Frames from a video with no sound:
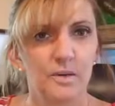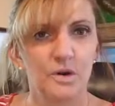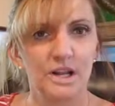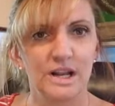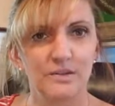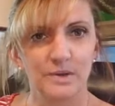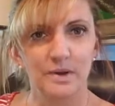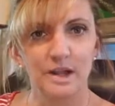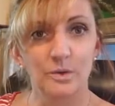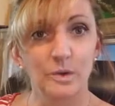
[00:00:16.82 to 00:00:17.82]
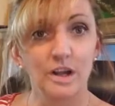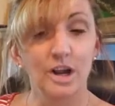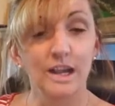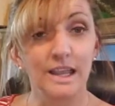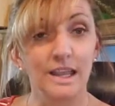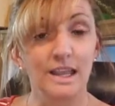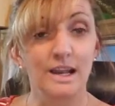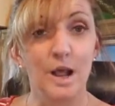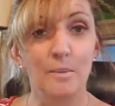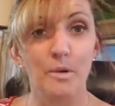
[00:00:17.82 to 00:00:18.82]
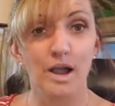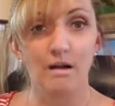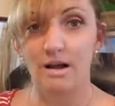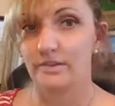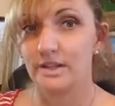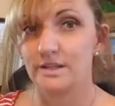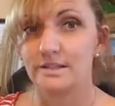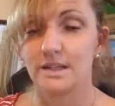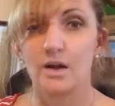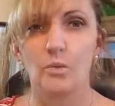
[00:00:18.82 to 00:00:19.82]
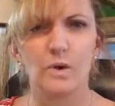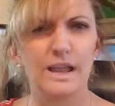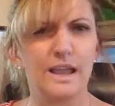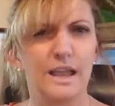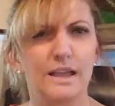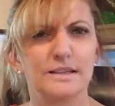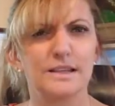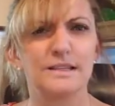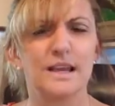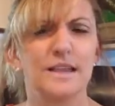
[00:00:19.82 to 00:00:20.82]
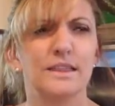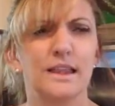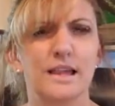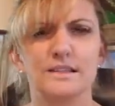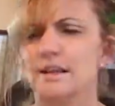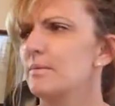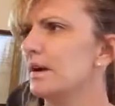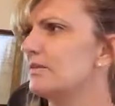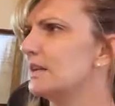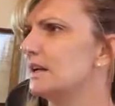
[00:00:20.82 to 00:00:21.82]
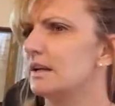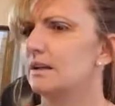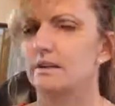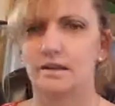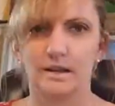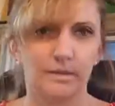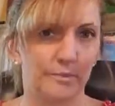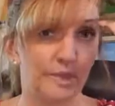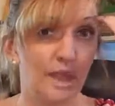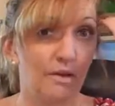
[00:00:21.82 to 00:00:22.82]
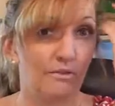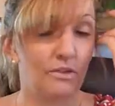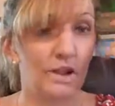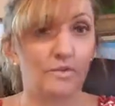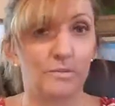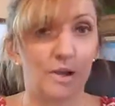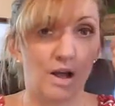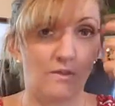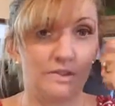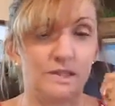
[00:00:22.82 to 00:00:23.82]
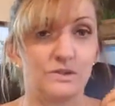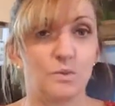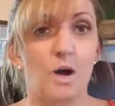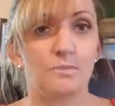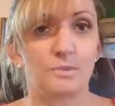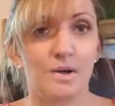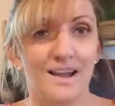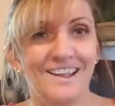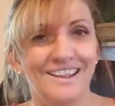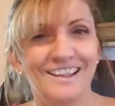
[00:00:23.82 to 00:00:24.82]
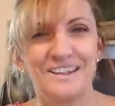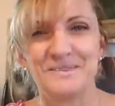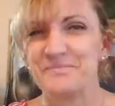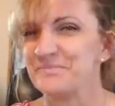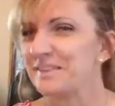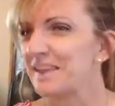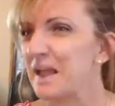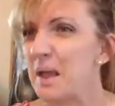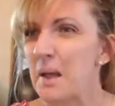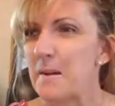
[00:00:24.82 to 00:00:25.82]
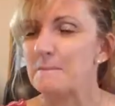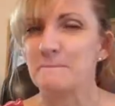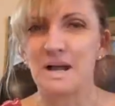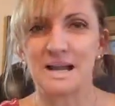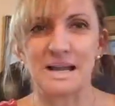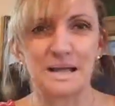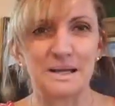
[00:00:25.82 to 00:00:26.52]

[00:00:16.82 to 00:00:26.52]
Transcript: morning, everyone. We are in my office. Since the last time I've done a vlog from my office, I've swapped my my